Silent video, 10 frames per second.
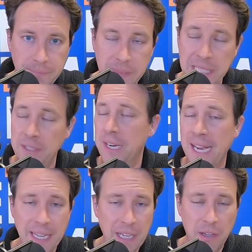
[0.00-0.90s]
And they're not
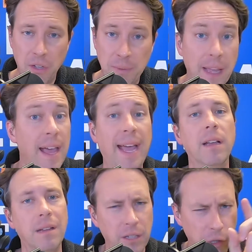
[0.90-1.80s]
getting calls back. Hey,
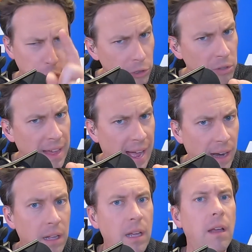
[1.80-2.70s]
you do
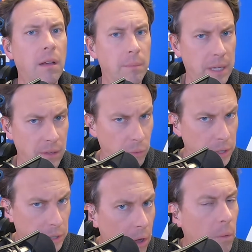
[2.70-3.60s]
that because we
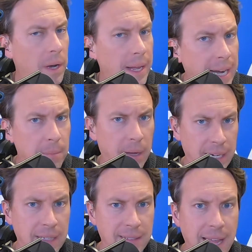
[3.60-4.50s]
don't want
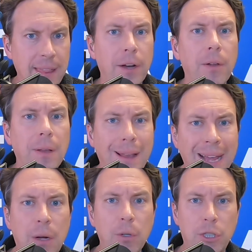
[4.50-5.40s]
anybody to say they don't
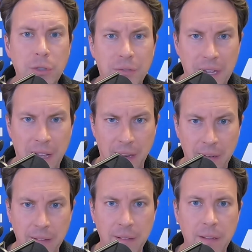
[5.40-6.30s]
like what you've
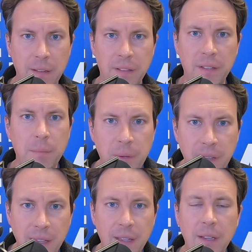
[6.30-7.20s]
done. Oh, boy.
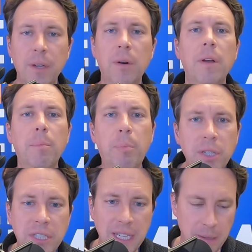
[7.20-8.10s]
We don't want to
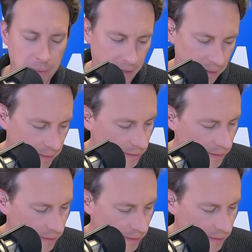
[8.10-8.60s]
push anybody.